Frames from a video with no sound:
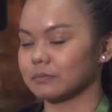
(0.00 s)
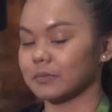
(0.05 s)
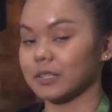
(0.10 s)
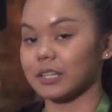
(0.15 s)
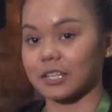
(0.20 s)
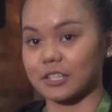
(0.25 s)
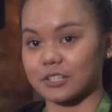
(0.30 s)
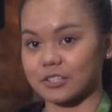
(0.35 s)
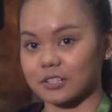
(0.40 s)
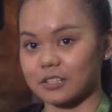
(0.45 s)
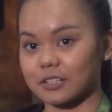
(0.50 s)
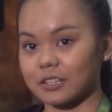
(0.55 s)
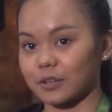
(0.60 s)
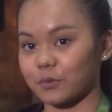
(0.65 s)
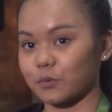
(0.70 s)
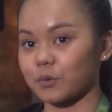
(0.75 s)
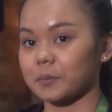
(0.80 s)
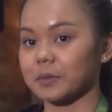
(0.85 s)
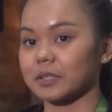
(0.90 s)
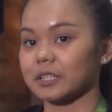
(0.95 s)
Malaysia,
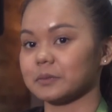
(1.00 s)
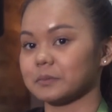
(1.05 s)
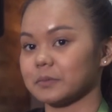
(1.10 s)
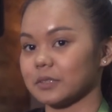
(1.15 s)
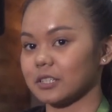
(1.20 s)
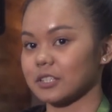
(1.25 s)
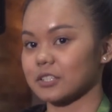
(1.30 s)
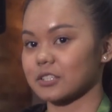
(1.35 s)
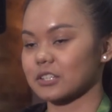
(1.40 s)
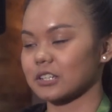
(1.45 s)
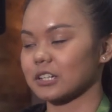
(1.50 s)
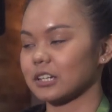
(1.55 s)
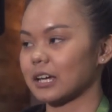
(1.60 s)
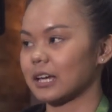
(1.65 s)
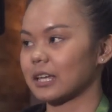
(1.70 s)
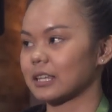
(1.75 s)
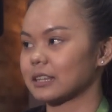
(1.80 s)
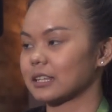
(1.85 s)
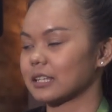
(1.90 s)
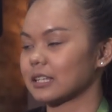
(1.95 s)
like women in Malaysia,
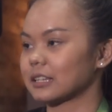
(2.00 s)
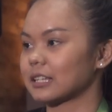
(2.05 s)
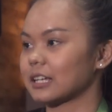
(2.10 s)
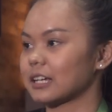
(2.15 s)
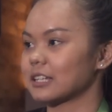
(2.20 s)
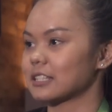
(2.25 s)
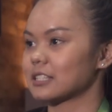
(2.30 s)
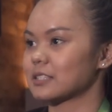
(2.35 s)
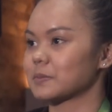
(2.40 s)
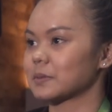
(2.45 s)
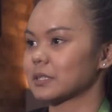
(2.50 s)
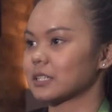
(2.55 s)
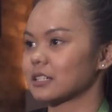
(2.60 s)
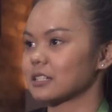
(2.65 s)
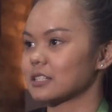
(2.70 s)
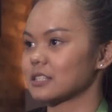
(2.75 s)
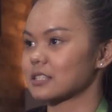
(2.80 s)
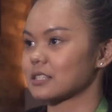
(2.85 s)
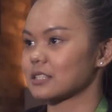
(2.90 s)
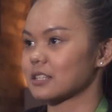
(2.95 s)
I think that it's
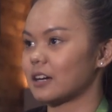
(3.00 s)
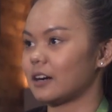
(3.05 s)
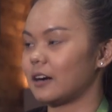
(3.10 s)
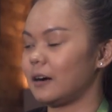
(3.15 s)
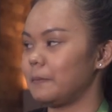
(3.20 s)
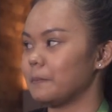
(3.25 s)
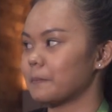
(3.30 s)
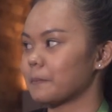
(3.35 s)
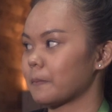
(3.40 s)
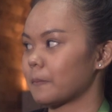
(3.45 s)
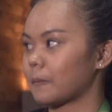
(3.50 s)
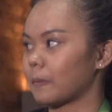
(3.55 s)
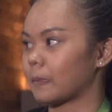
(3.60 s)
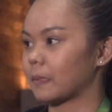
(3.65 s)
because